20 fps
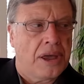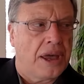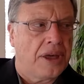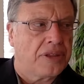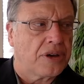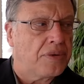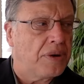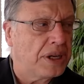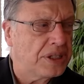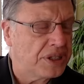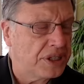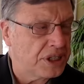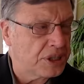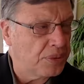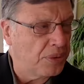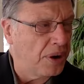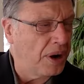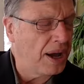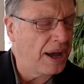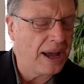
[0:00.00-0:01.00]
And the question is,
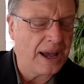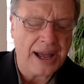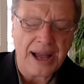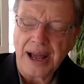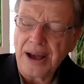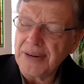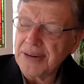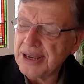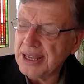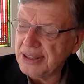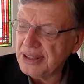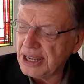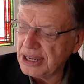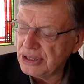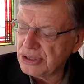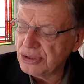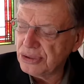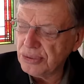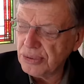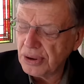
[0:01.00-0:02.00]
well, how can they
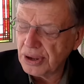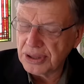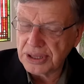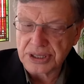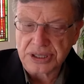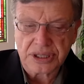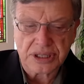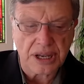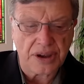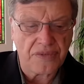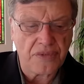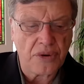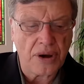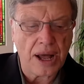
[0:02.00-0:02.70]
do all this stuff?